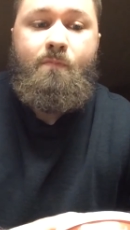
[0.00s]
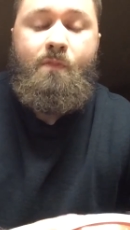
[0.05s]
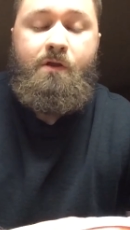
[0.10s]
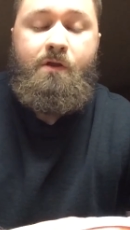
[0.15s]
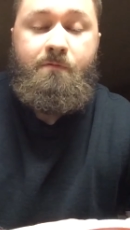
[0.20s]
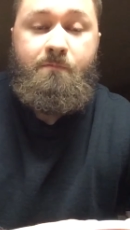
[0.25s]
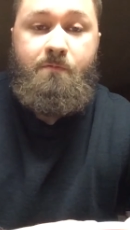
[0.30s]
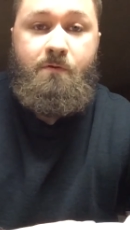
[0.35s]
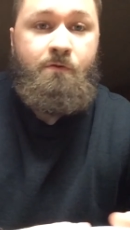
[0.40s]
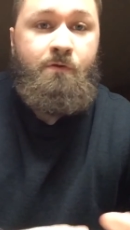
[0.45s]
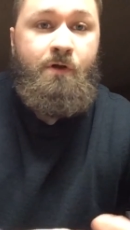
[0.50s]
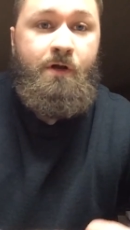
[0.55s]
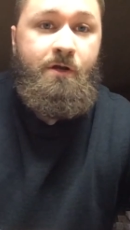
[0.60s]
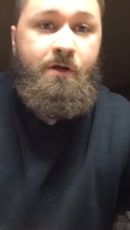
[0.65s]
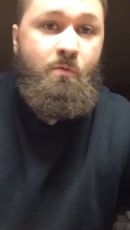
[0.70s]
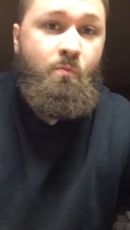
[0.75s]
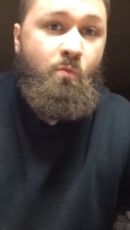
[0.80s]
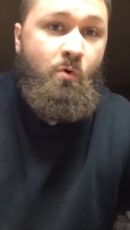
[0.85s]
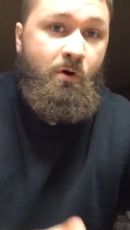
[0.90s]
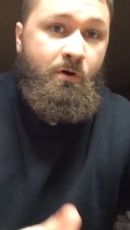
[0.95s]
if you
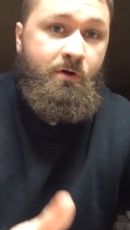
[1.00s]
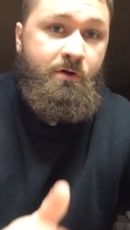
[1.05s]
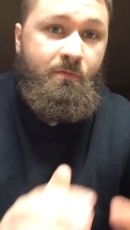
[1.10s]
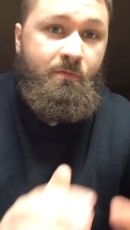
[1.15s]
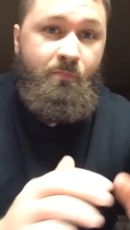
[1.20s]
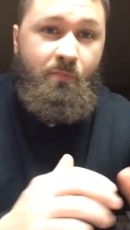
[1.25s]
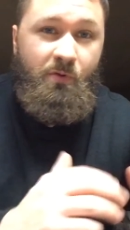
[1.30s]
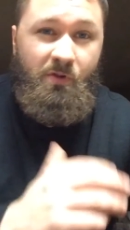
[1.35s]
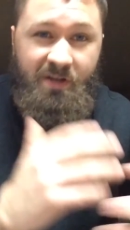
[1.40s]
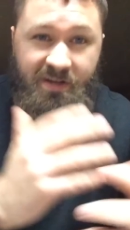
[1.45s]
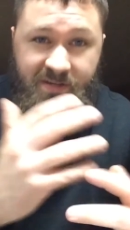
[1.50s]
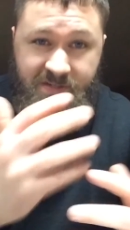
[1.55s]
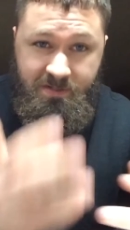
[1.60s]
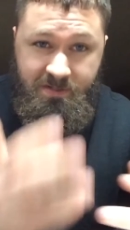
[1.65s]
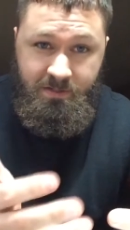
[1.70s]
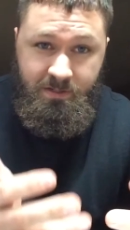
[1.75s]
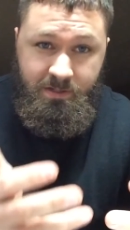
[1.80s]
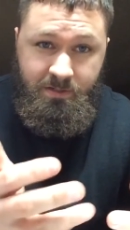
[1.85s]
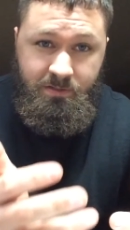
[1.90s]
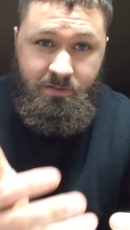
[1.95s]
like more
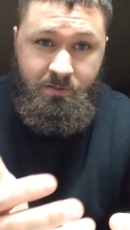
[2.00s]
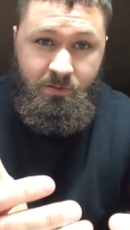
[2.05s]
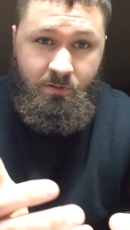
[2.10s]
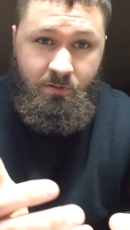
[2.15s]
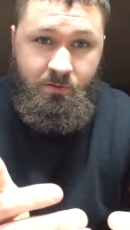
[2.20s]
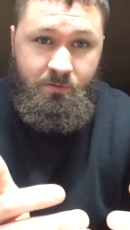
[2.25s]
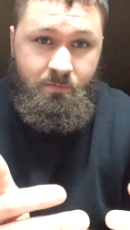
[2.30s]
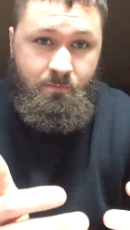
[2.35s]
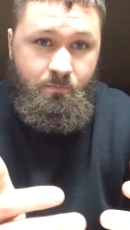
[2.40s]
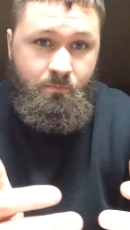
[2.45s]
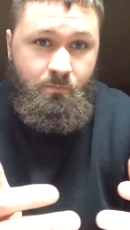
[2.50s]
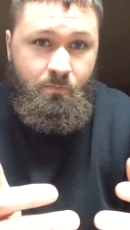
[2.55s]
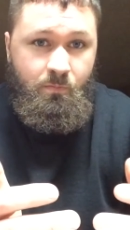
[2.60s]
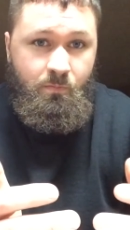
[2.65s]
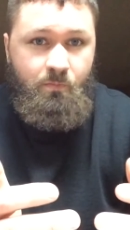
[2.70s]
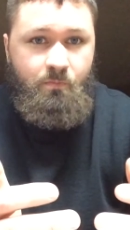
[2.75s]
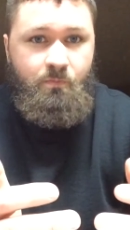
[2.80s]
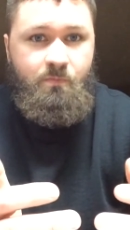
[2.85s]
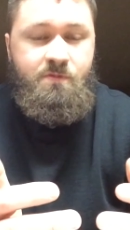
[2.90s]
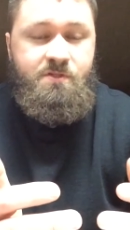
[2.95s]
complexity to your
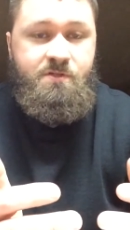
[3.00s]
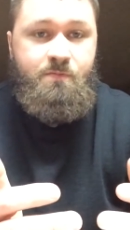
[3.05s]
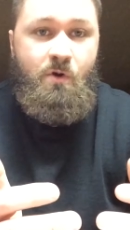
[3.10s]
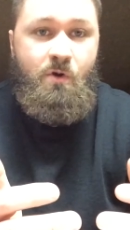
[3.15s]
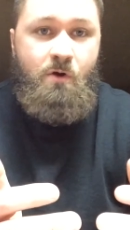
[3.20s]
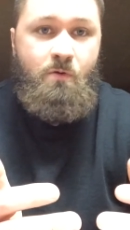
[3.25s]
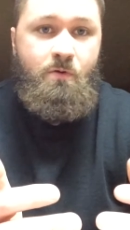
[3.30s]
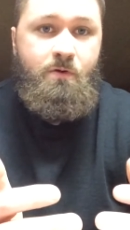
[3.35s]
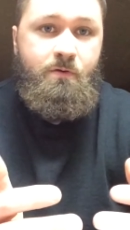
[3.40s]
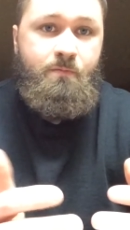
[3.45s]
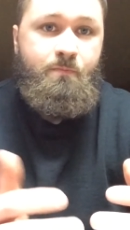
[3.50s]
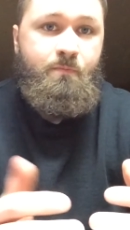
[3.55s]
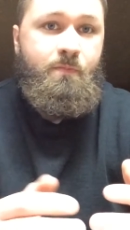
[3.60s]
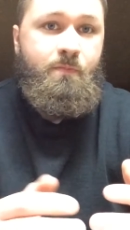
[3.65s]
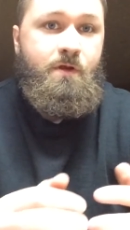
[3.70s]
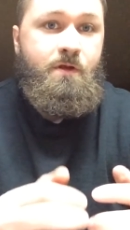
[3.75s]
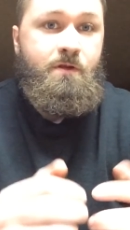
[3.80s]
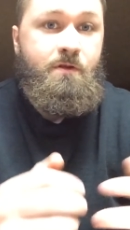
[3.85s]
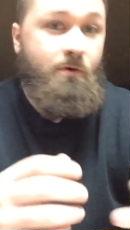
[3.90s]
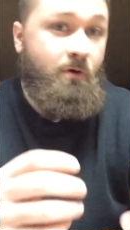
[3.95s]
smoke
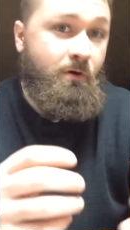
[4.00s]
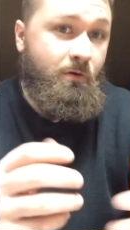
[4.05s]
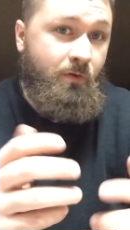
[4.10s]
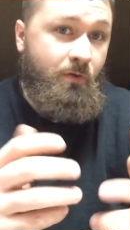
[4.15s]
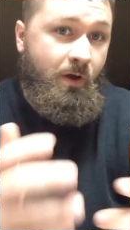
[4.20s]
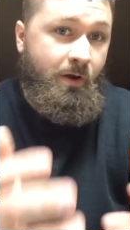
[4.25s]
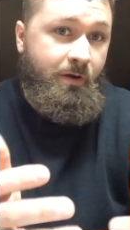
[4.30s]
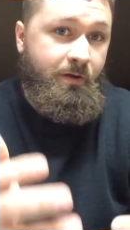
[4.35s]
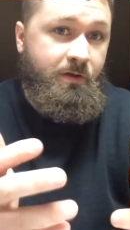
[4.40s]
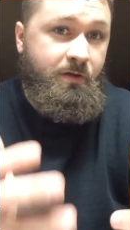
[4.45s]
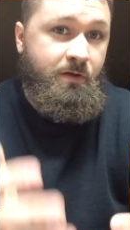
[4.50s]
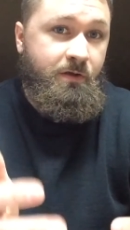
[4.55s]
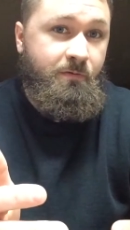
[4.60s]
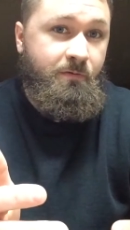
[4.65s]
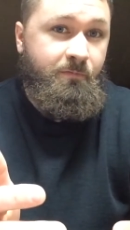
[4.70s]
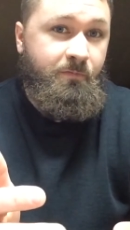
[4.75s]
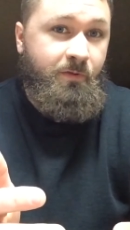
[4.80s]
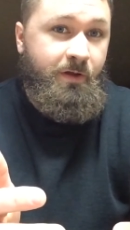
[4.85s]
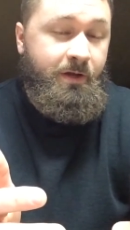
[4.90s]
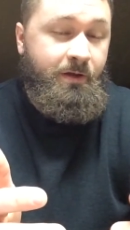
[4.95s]
and you're a Latakia
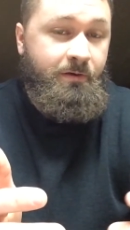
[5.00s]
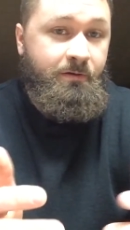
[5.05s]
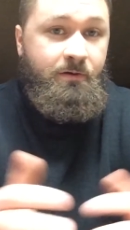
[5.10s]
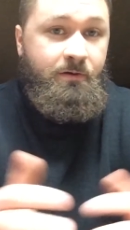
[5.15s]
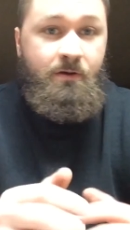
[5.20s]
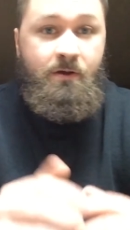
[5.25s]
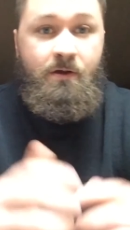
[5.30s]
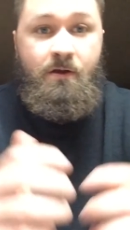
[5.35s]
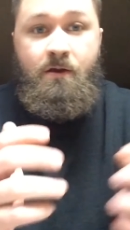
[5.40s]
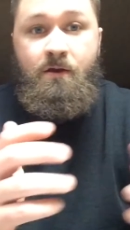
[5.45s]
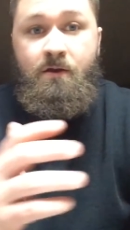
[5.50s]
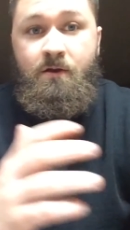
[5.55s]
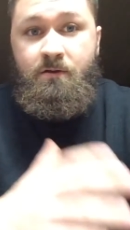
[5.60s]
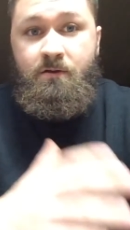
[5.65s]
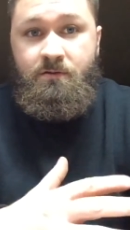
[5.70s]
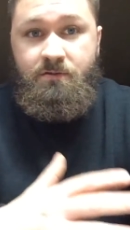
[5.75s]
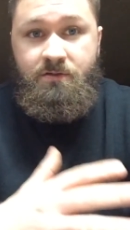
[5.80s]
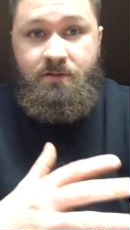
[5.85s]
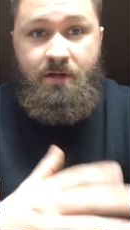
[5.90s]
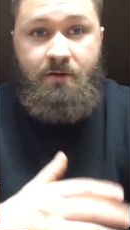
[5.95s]
flan,
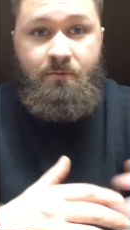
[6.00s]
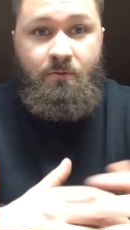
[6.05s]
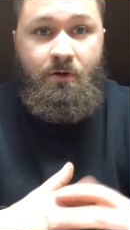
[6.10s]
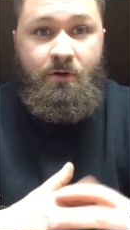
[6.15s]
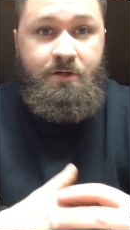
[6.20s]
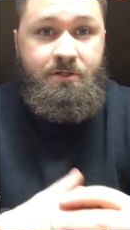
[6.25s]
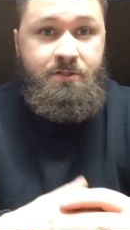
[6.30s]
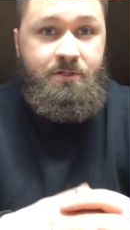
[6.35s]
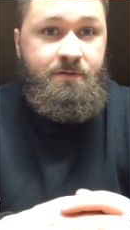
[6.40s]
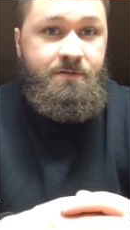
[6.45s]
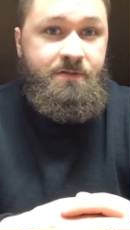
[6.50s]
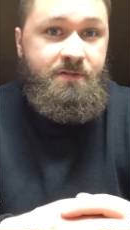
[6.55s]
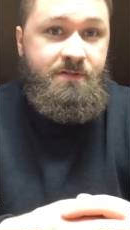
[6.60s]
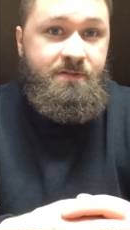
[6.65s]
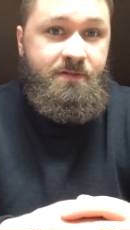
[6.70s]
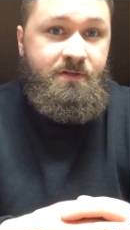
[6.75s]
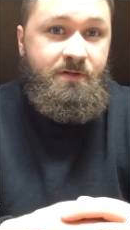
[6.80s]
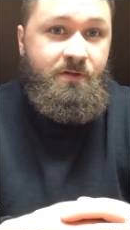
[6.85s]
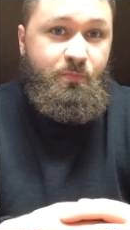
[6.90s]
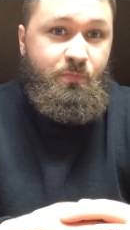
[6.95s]
10 Russians is
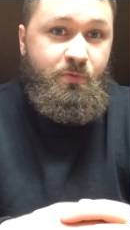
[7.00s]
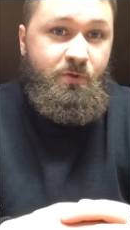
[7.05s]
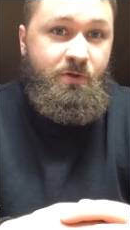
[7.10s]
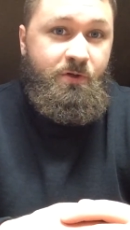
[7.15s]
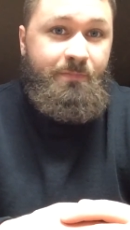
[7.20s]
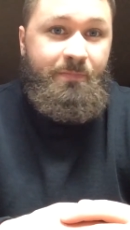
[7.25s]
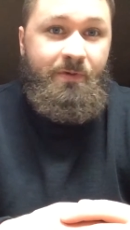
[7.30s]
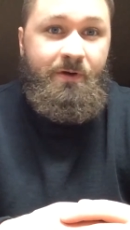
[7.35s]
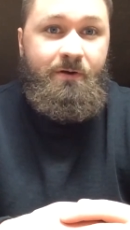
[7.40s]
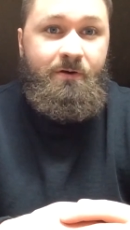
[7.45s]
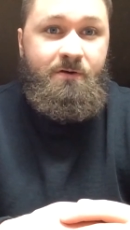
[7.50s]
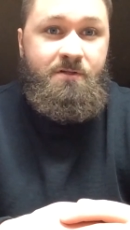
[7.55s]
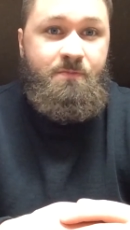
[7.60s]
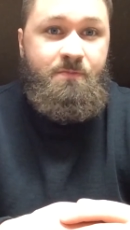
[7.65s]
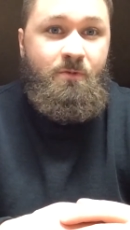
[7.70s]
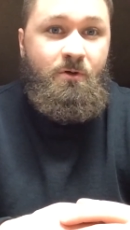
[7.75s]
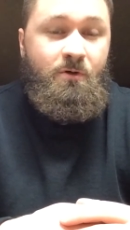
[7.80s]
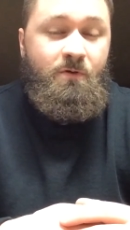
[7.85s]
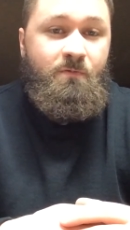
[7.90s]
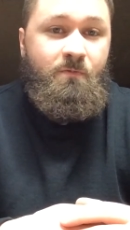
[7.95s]
going to be a better
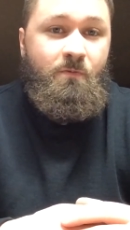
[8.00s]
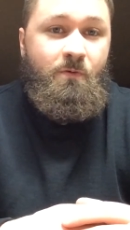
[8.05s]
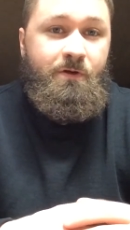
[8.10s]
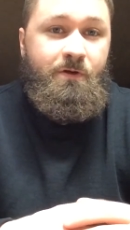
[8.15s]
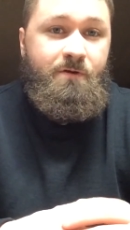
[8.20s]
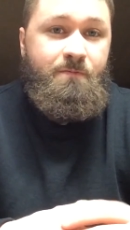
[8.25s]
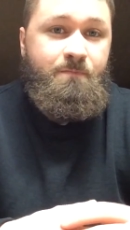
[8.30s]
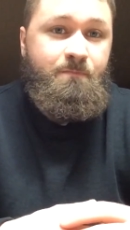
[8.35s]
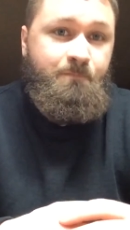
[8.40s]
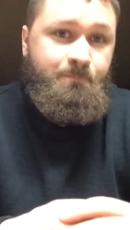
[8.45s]
smoke for you.